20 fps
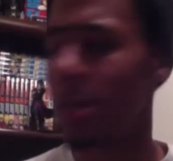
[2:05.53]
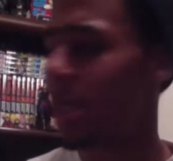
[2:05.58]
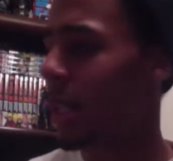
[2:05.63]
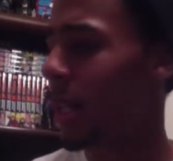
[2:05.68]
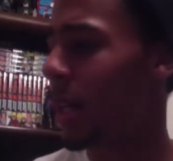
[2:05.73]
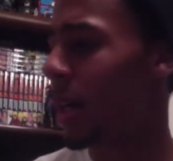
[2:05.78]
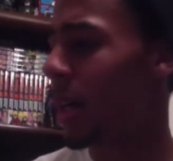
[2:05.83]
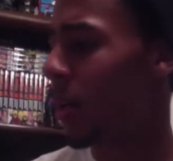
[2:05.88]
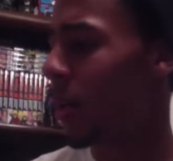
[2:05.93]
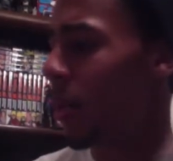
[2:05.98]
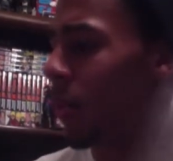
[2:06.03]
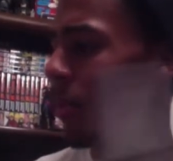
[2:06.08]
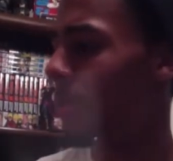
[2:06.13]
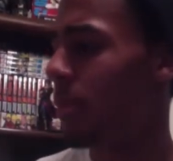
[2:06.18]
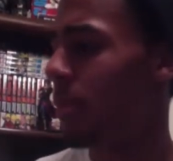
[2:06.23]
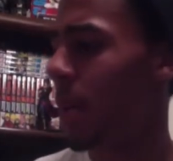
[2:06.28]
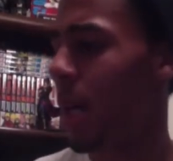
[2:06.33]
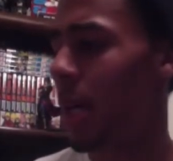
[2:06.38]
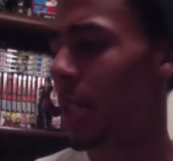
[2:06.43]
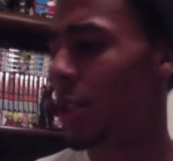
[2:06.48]
2
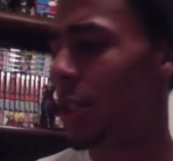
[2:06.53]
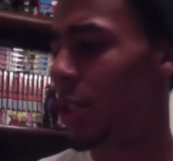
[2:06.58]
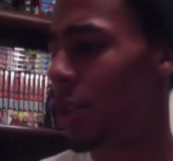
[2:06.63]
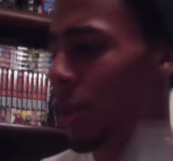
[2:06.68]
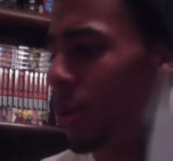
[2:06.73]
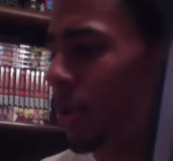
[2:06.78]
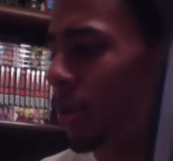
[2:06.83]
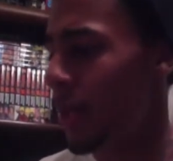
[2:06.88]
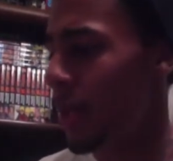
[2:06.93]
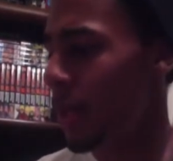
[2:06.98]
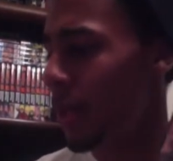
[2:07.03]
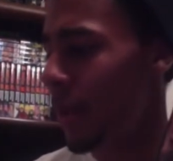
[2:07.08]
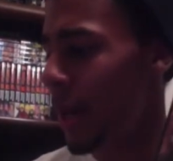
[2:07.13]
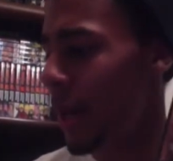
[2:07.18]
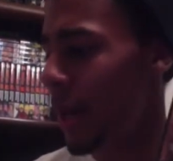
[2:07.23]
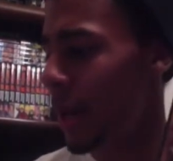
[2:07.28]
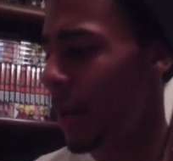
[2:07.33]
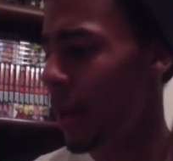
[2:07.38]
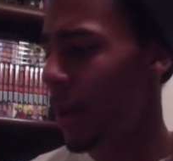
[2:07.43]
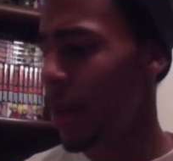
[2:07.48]
and
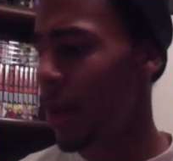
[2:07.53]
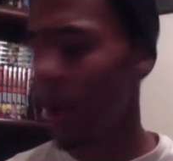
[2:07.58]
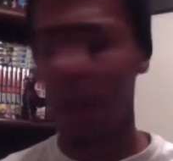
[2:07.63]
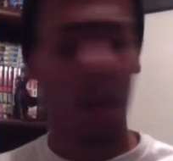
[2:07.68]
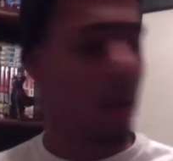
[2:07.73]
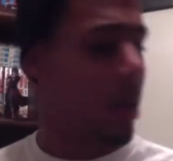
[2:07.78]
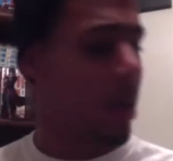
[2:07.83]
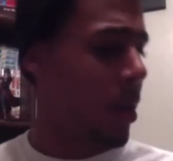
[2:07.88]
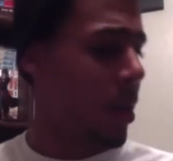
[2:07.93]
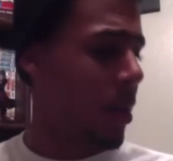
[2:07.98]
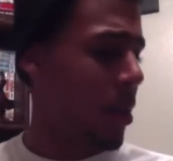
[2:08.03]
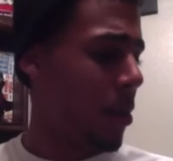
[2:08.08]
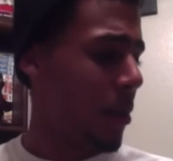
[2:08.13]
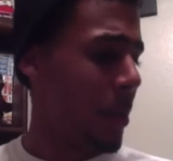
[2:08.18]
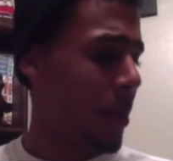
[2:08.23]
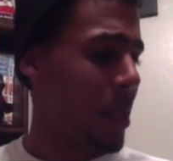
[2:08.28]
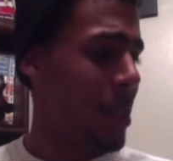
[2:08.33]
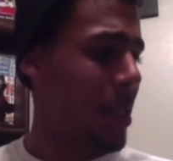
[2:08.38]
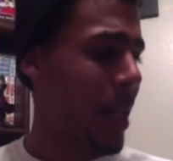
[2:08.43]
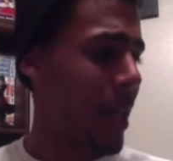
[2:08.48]
3,
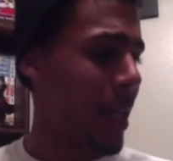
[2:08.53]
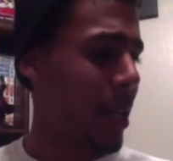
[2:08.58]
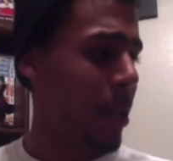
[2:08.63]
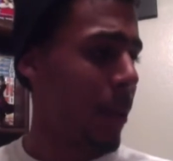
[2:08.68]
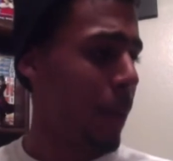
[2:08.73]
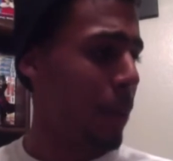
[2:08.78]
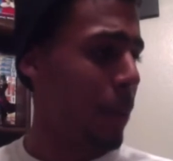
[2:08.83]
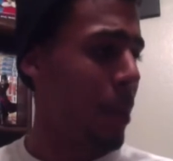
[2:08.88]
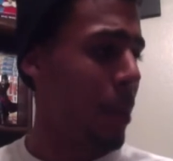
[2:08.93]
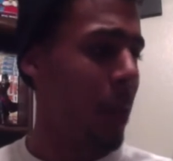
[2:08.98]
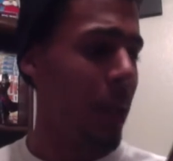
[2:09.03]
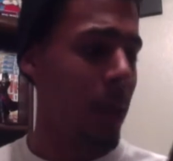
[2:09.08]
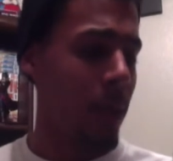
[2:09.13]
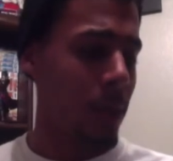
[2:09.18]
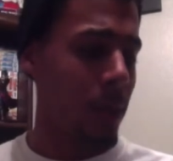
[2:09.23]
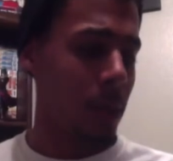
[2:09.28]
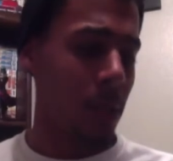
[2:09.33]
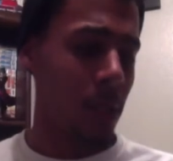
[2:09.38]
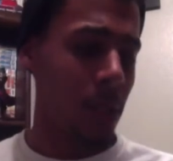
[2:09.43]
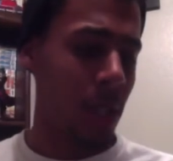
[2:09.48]
which is like the complete
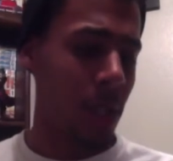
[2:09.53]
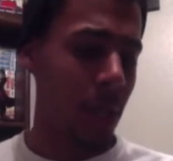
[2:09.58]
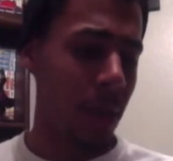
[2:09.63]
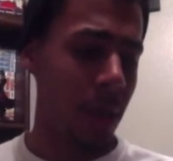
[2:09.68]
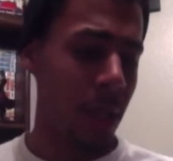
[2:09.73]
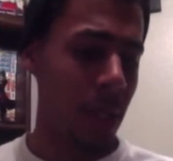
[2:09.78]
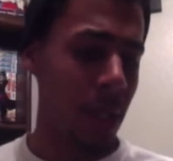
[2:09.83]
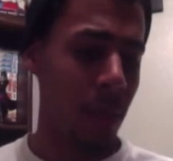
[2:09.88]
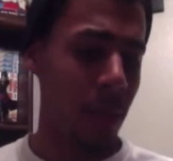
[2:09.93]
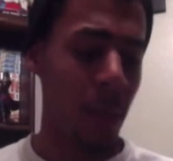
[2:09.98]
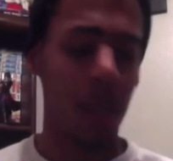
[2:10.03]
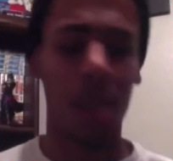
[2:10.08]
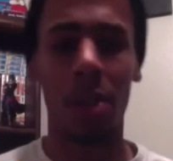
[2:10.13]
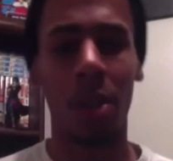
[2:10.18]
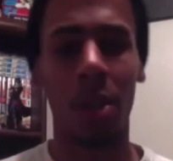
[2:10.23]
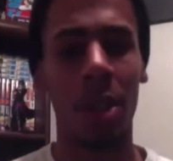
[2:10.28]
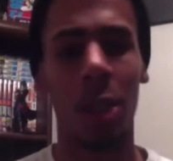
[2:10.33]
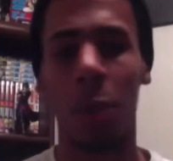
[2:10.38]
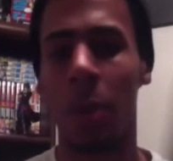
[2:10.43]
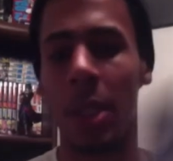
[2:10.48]
series. I mean, it's
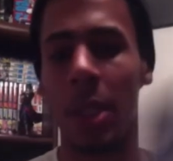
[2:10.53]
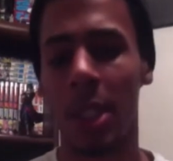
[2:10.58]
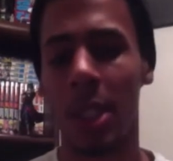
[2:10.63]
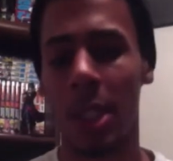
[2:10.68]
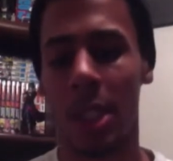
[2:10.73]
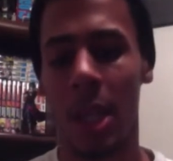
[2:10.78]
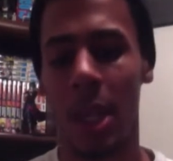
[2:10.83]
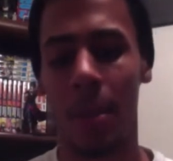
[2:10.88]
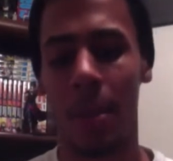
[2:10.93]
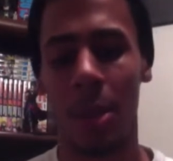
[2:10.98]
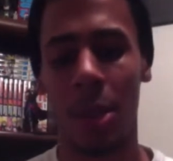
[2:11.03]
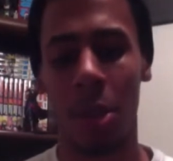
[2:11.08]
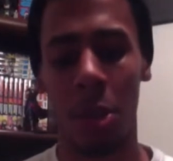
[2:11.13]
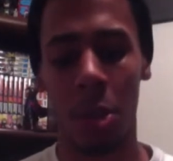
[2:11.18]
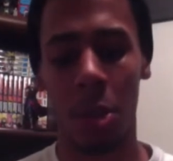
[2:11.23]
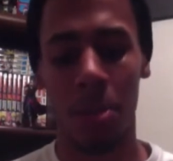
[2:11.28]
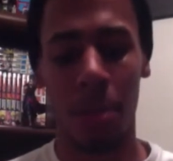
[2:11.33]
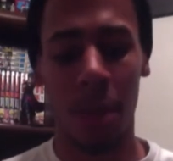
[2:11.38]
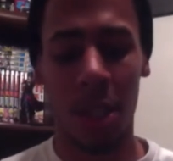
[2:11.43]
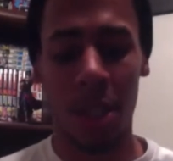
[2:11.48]
only 26 episodes,
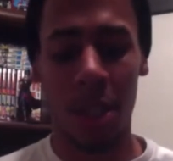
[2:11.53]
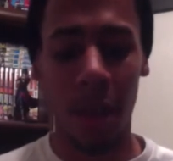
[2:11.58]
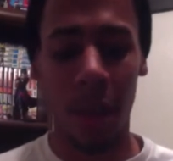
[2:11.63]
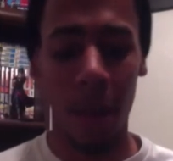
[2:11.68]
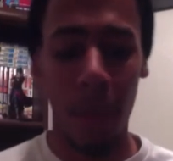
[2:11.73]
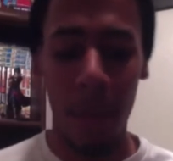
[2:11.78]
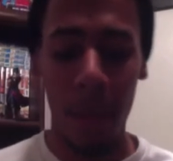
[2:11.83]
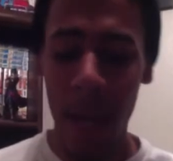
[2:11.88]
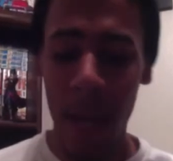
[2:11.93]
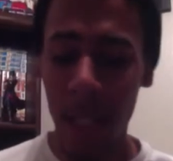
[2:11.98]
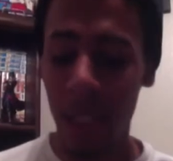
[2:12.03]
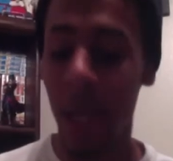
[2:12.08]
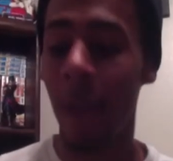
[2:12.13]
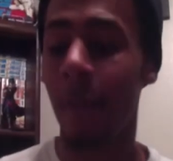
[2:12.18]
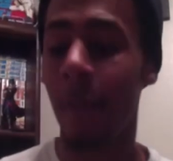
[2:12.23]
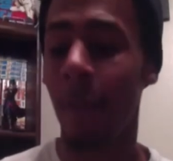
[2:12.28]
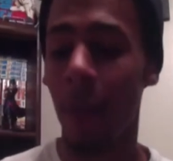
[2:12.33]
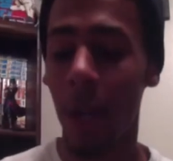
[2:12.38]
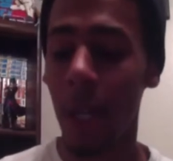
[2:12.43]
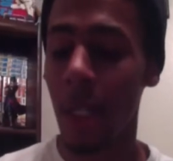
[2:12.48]
but it's an amazing
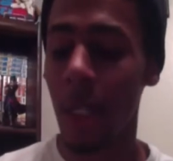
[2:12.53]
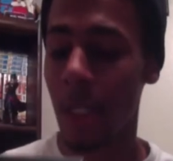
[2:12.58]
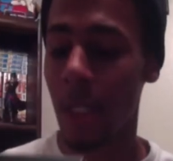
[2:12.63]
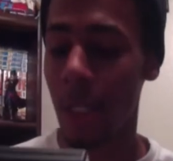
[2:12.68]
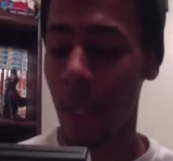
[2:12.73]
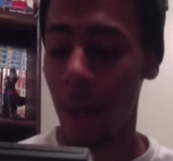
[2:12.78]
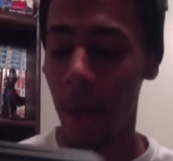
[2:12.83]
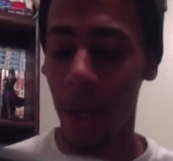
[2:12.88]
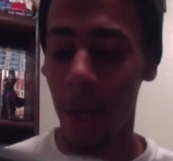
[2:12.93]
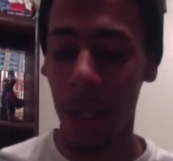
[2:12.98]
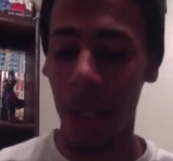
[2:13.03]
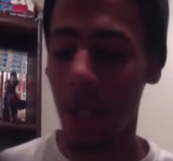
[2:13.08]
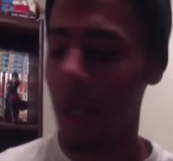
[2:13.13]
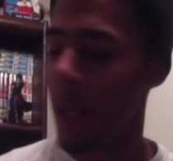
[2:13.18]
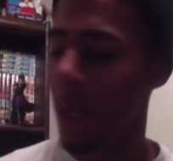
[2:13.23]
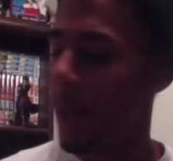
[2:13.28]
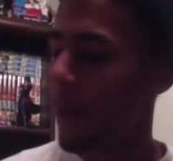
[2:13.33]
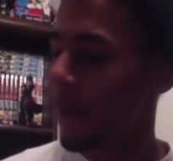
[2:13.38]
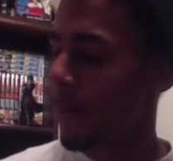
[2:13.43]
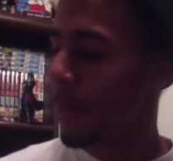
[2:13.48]
fucking series.
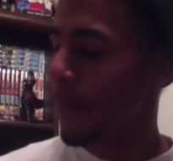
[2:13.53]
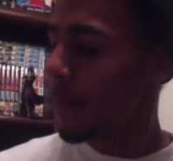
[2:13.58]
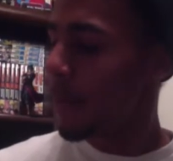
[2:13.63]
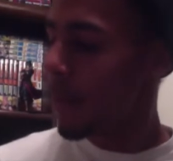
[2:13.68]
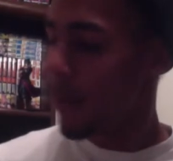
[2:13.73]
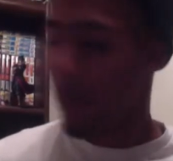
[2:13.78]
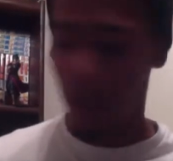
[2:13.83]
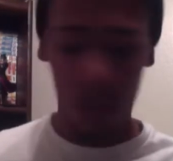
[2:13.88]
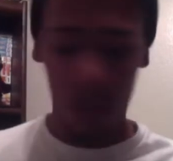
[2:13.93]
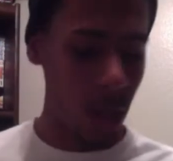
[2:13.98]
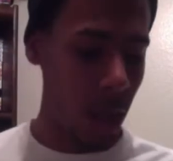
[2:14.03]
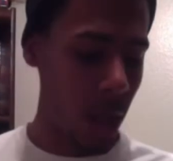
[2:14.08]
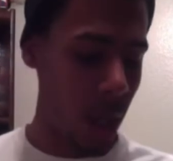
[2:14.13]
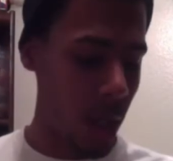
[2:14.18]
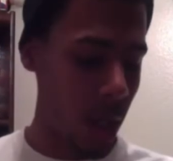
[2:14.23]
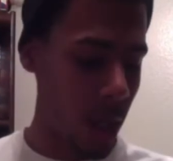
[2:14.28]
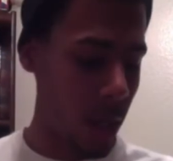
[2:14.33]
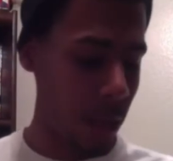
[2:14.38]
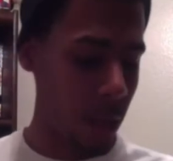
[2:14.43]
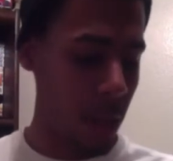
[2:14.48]

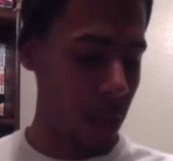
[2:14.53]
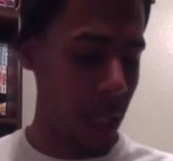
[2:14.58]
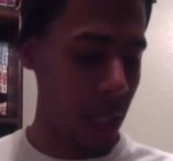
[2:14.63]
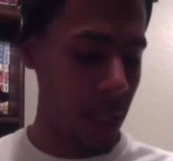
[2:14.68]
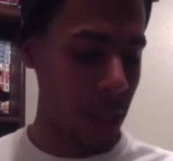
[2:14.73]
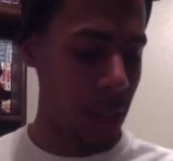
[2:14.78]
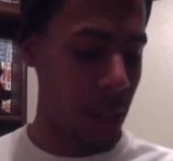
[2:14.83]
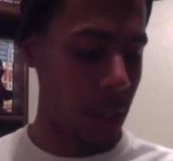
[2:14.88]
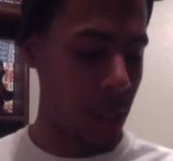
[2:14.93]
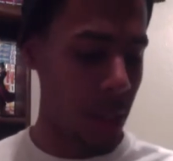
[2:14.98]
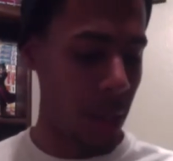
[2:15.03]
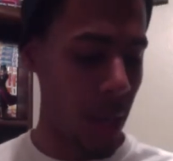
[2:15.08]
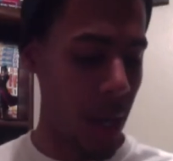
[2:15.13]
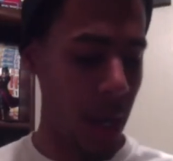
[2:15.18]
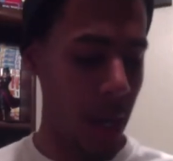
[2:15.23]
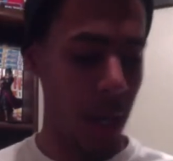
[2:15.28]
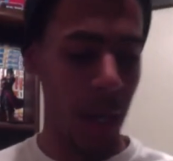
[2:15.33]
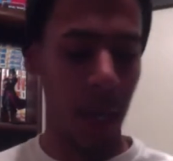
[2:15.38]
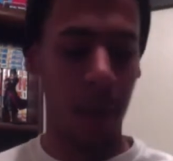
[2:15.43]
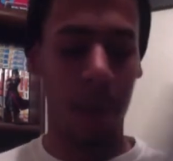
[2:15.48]
You got this dude right
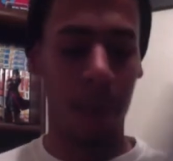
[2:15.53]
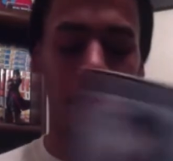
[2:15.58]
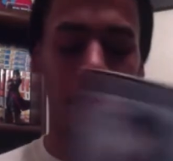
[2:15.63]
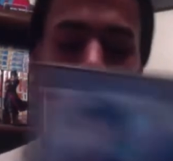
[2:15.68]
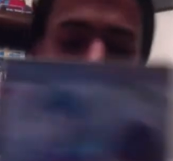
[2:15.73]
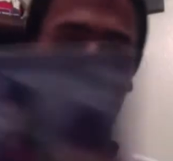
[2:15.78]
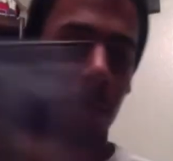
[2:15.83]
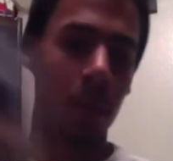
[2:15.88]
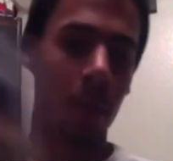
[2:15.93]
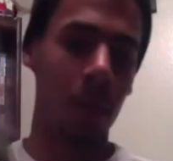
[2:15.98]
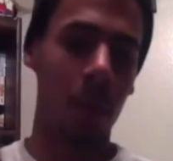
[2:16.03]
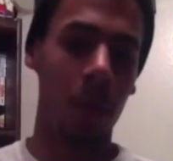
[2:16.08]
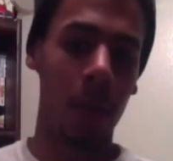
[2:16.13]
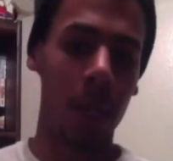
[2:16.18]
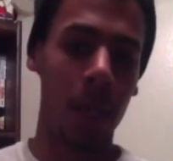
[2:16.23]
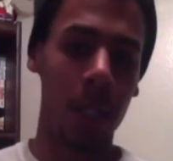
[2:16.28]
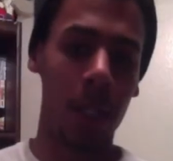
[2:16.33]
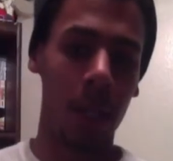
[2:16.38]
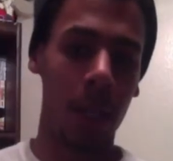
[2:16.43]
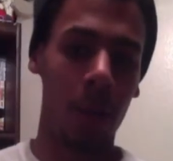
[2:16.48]
here who
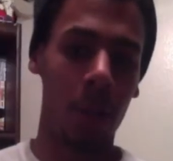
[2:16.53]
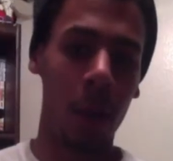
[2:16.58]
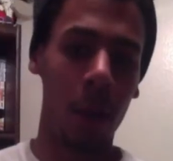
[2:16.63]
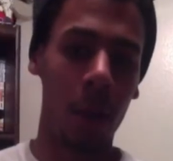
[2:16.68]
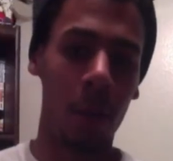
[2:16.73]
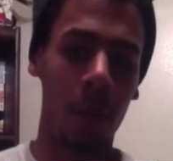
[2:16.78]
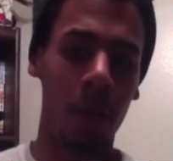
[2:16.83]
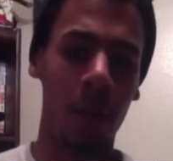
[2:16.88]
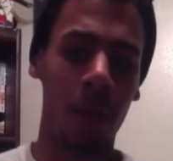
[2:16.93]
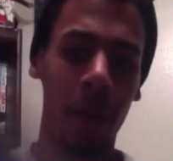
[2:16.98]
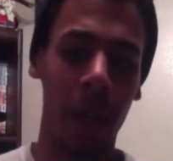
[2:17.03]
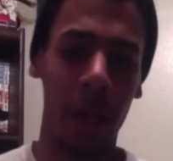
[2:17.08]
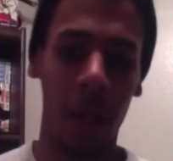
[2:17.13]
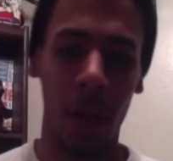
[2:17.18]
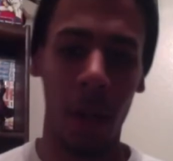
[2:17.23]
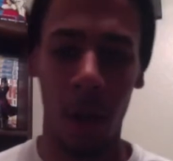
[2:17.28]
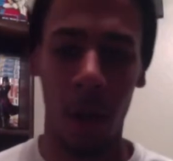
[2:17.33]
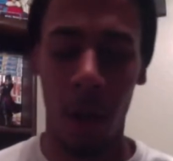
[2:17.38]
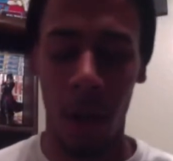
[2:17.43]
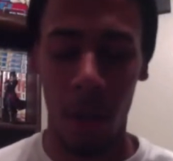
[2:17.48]
has an incredible fucking
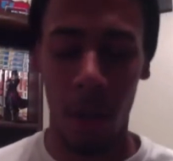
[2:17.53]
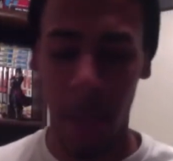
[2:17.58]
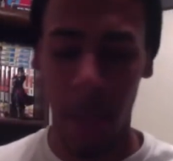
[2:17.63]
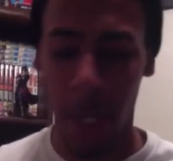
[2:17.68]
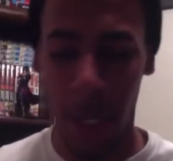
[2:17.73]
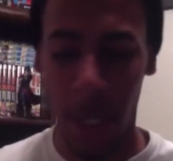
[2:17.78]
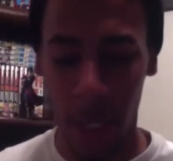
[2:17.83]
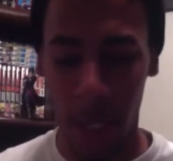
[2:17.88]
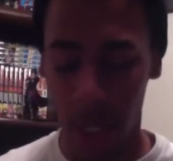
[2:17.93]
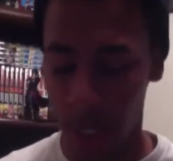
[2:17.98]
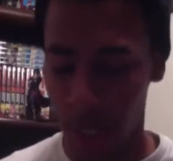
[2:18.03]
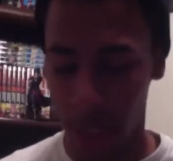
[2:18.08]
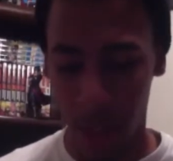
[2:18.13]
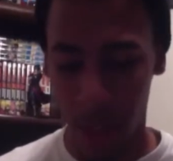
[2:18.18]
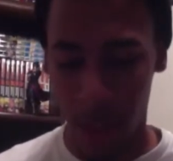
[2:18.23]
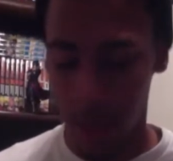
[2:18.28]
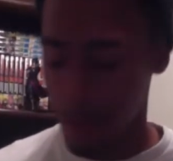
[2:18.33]
arm, and